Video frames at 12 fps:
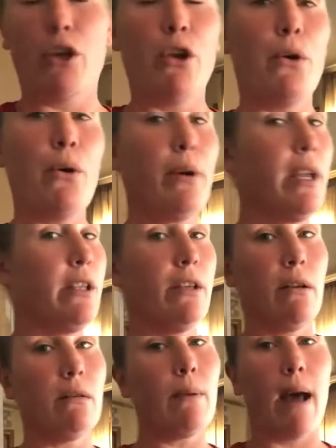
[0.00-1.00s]
You can
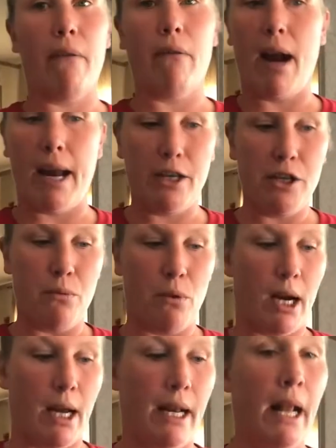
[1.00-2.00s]
use whatever eggs you
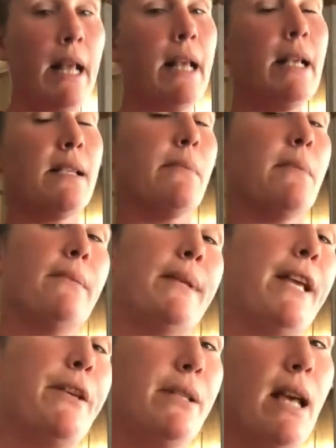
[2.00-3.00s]
want. Sometimes
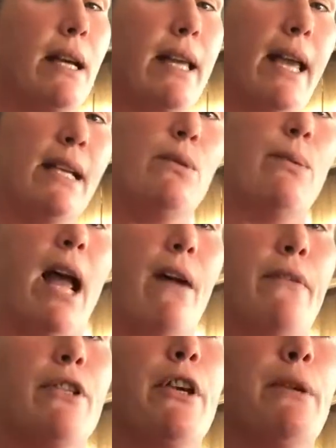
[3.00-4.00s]
I use duck eggs when I
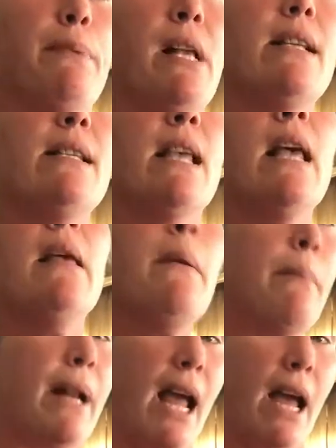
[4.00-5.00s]
have a surplus,
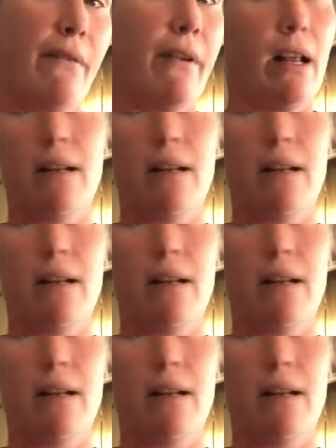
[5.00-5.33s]
but I have